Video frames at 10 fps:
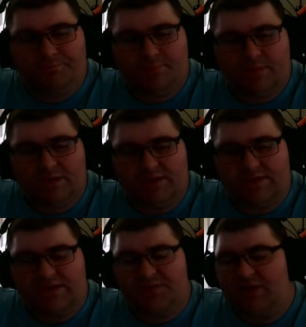
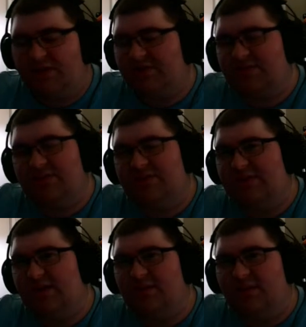this video is going to
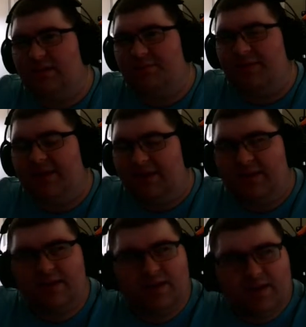sound clickbaity,
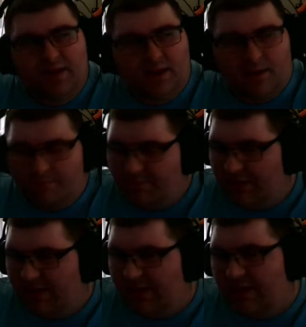
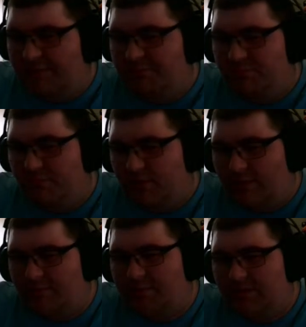but I'm
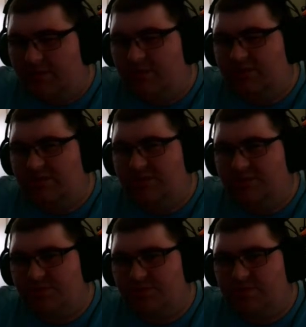probably going to
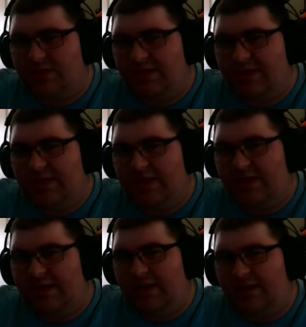do a